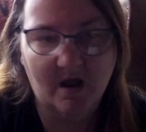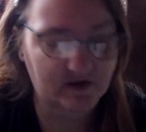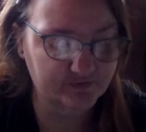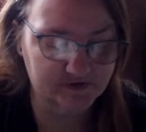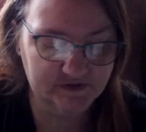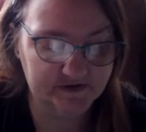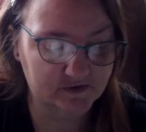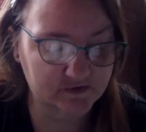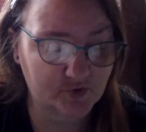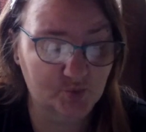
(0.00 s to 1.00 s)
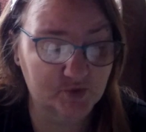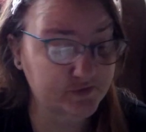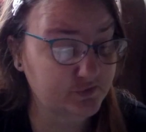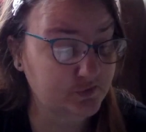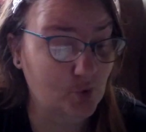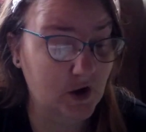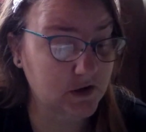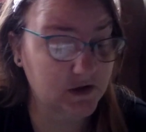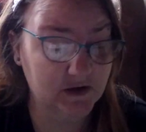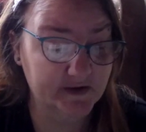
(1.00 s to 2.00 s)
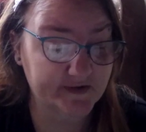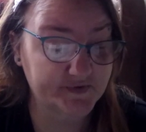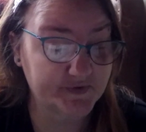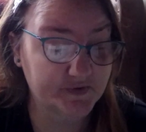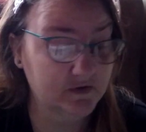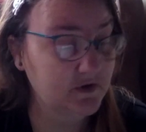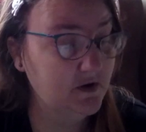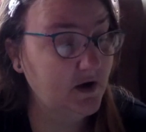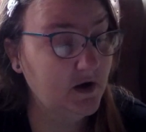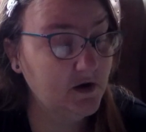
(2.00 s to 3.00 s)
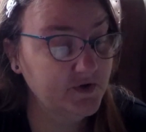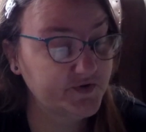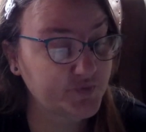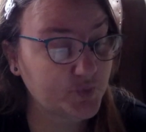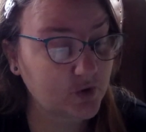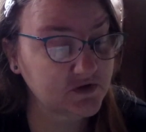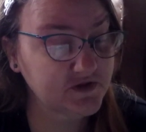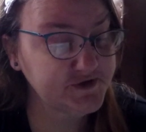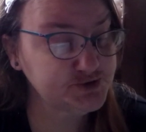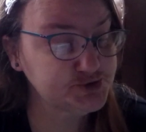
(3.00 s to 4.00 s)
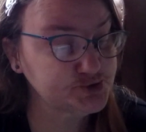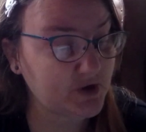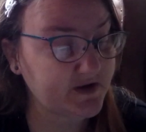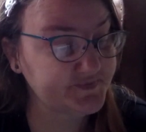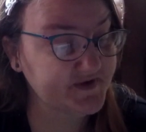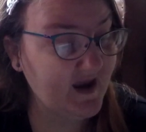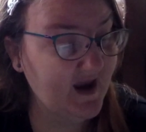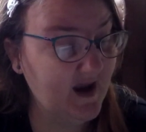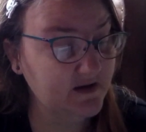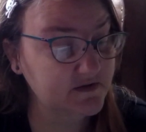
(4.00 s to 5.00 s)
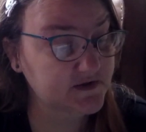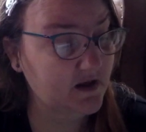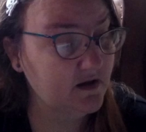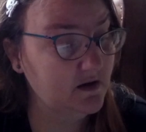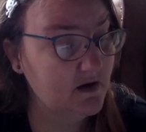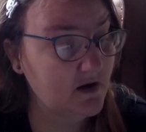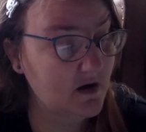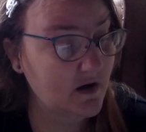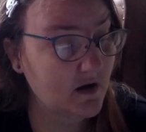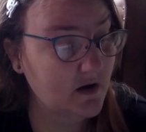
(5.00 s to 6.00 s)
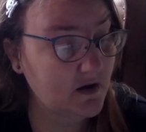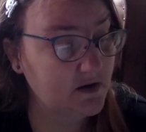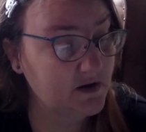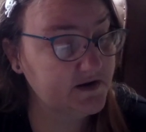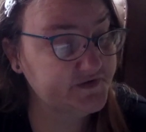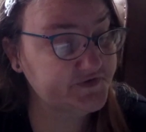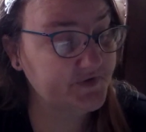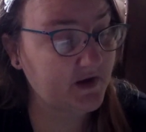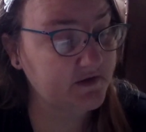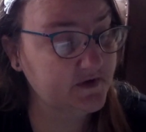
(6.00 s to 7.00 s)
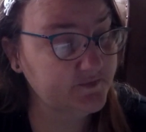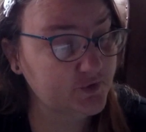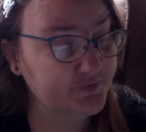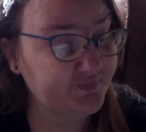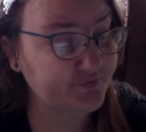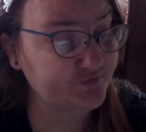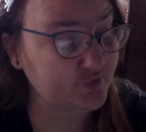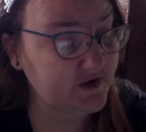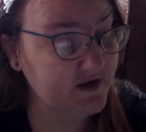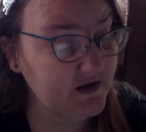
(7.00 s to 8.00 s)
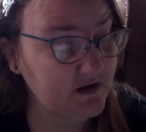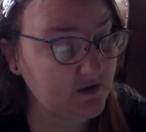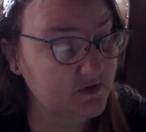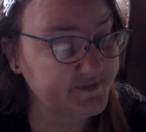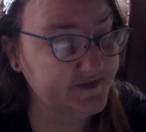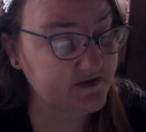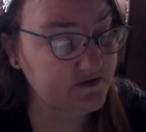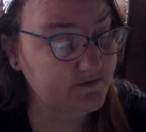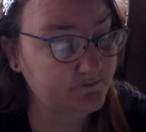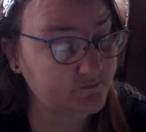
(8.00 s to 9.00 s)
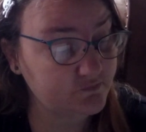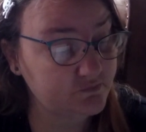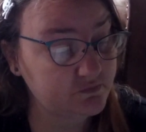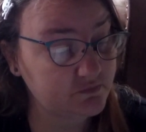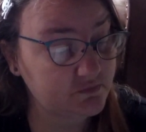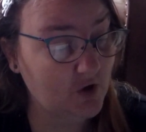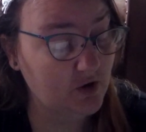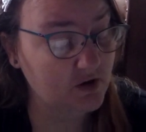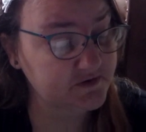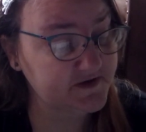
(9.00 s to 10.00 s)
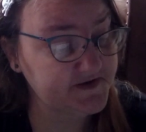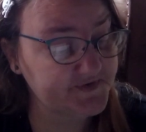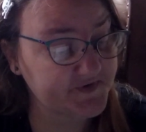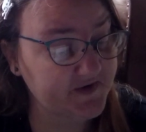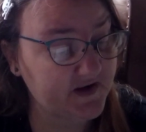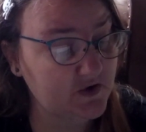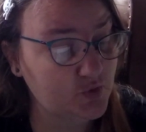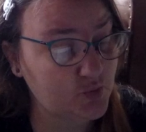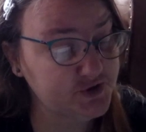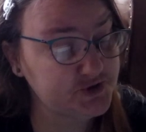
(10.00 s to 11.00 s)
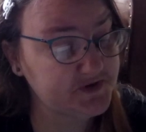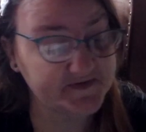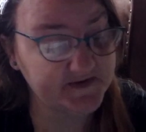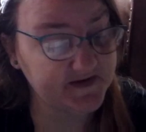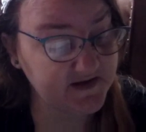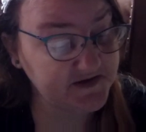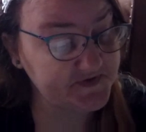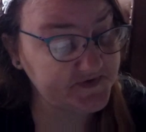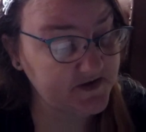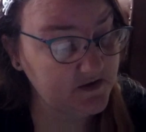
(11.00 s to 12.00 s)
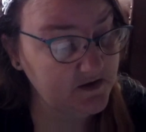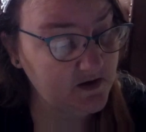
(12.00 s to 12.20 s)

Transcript: I really don't know what a ruana is. Swirling stripes hat. It's a number 3 on the hardness scale, which is an easy.